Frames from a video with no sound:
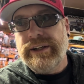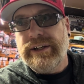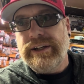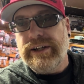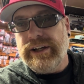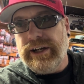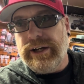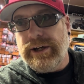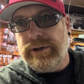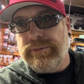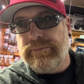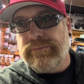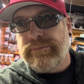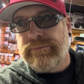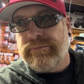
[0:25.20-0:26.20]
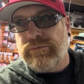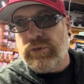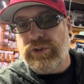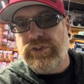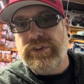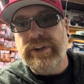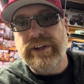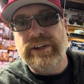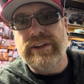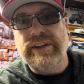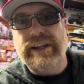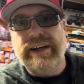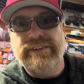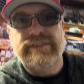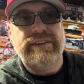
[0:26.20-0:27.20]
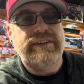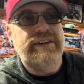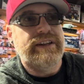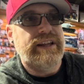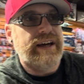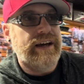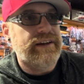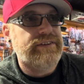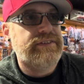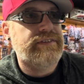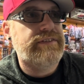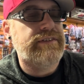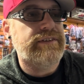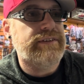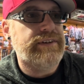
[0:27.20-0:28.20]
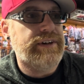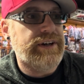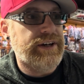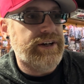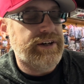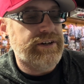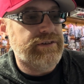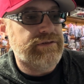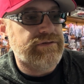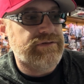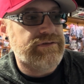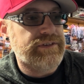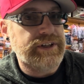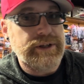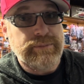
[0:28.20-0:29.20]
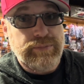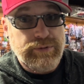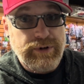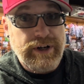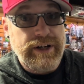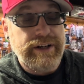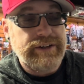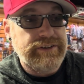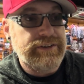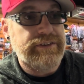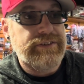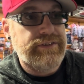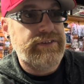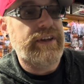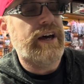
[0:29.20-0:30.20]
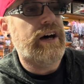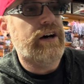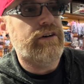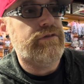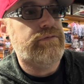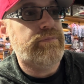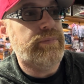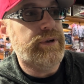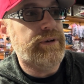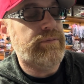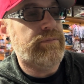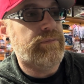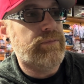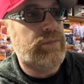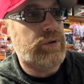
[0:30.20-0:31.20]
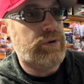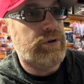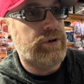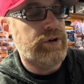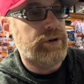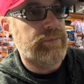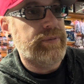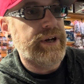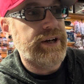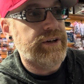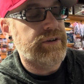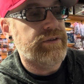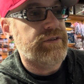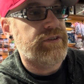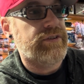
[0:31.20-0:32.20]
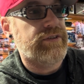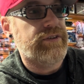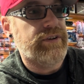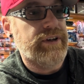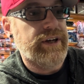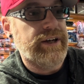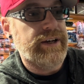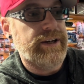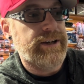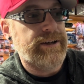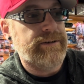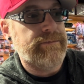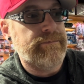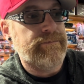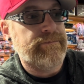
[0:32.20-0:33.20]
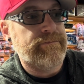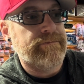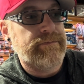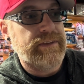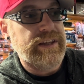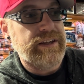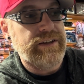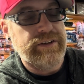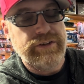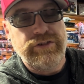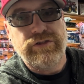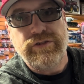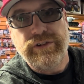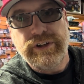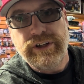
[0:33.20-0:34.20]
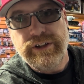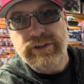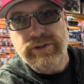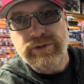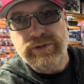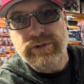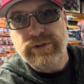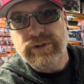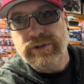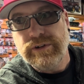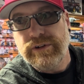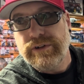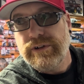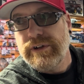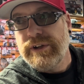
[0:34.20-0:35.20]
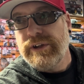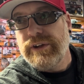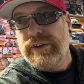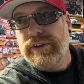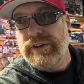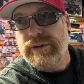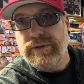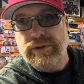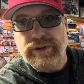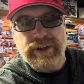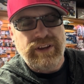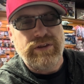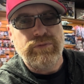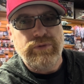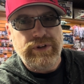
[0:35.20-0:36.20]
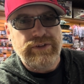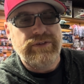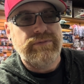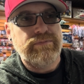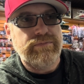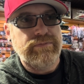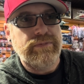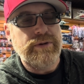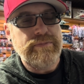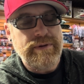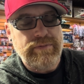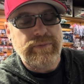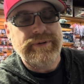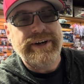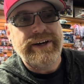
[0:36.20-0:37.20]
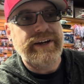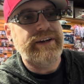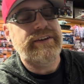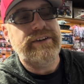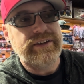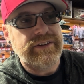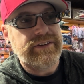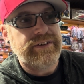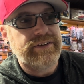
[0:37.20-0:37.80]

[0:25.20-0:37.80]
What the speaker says: we're seeing less and less of like a product itself, but more about the industry or what's the people behind it,